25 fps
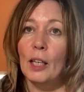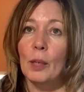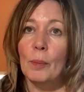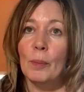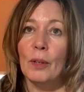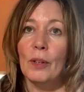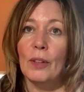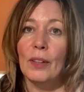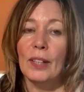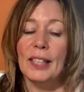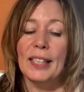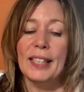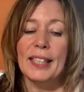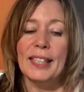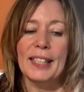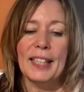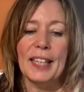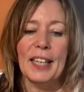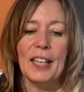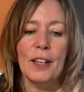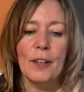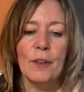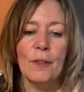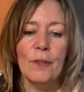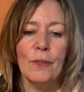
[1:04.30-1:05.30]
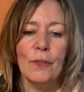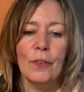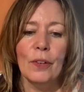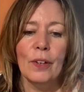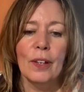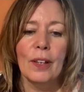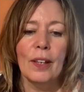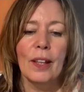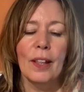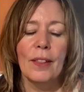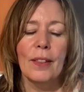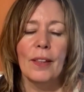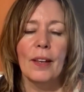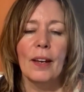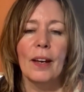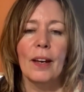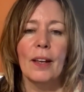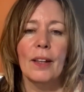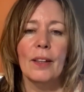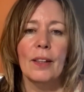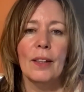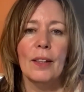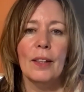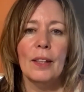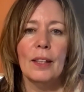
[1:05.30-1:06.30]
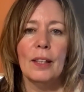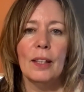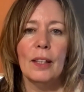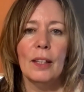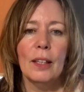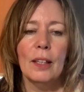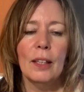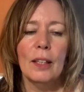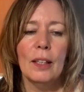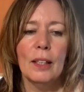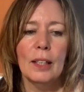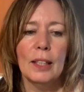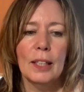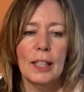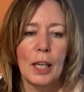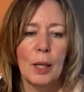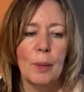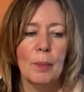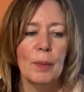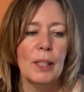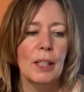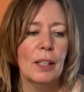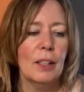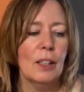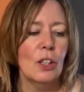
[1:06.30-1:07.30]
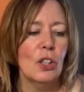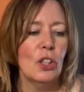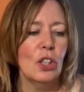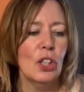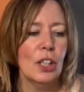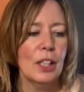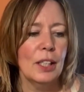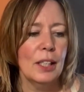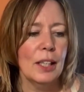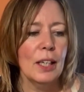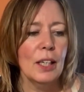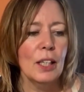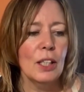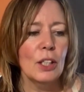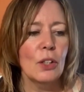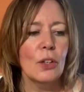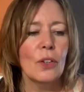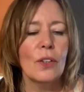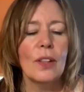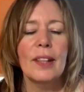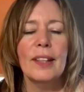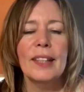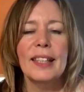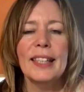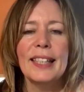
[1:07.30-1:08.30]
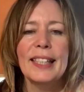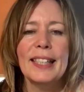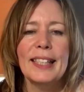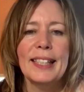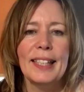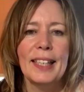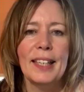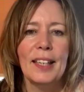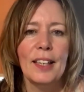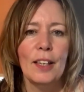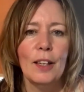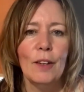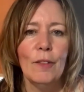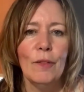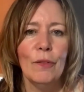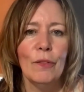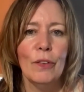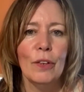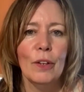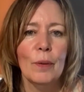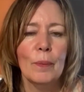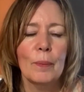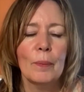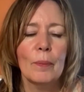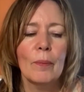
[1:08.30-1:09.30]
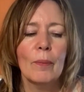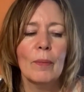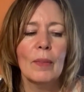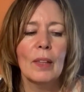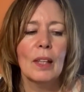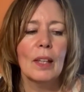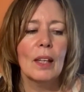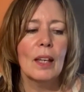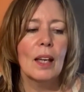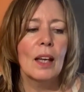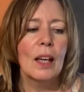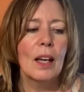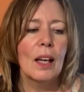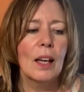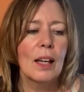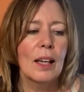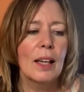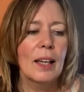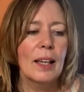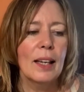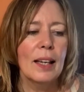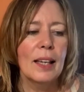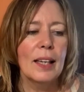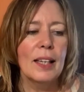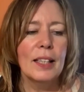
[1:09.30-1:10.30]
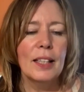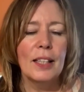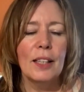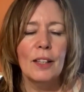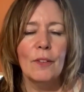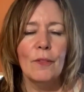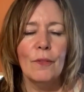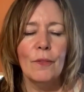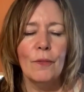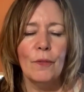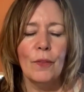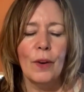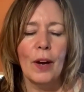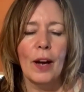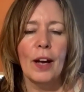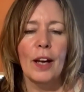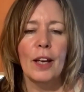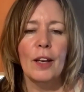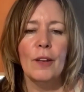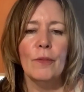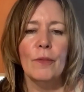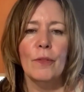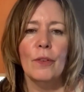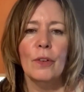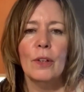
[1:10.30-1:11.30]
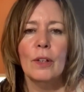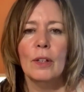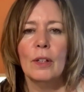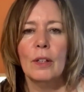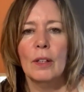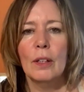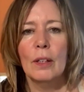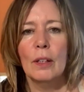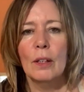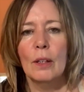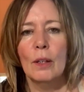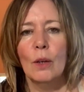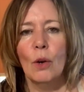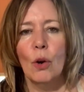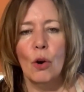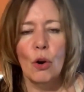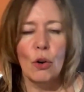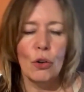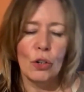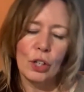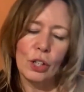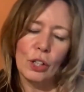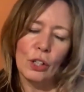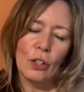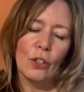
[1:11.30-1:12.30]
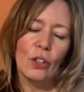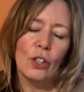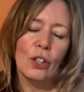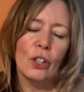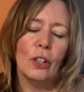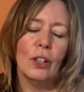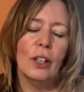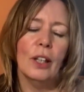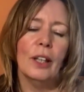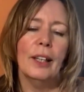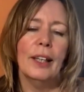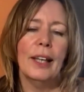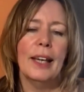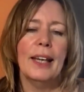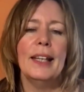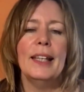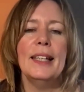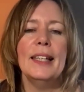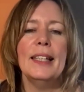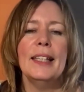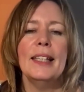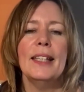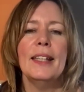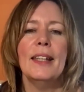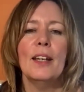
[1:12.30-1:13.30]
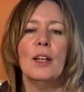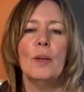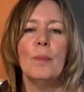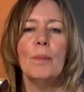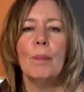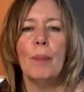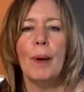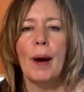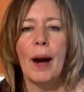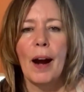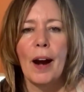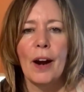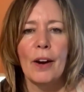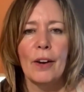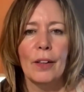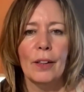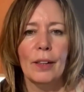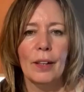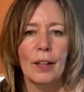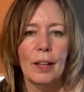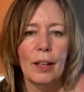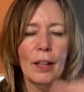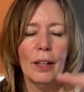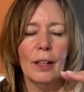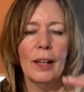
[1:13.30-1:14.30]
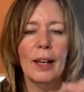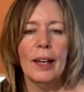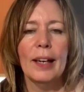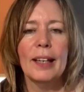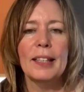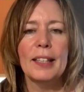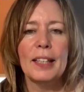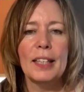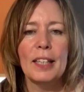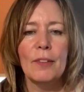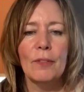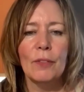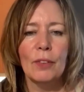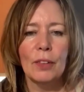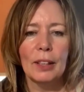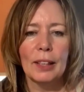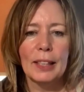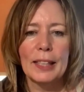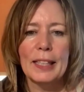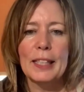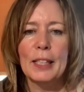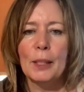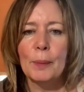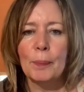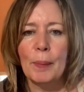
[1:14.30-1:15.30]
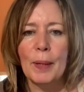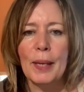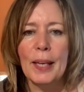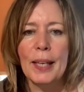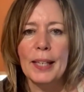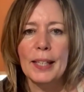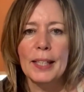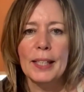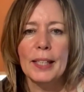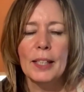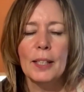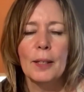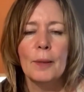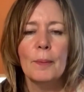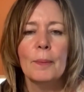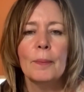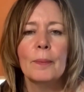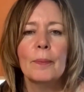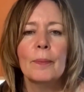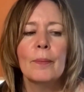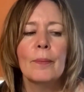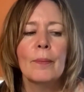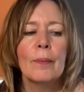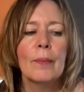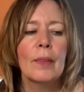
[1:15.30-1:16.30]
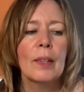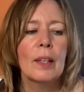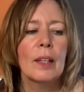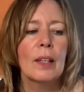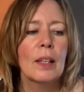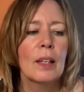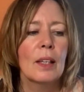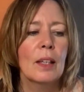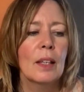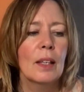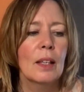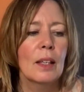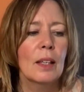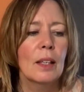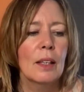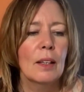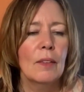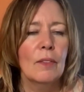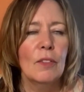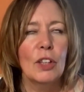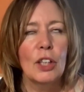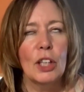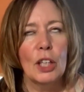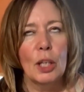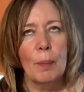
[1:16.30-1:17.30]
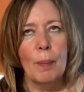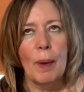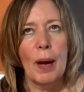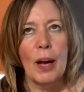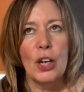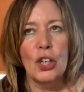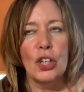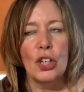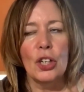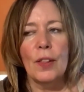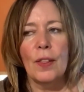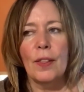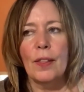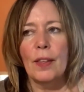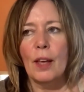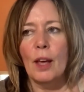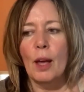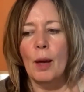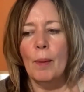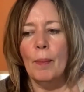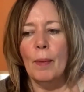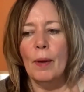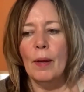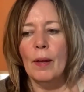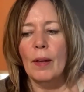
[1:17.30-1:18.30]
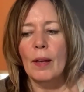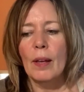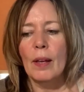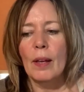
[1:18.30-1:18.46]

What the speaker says: about the stave that the time signature sits on, the stave is the 5 horizontal lines. They're parallel and evenly spaced. You can imagine them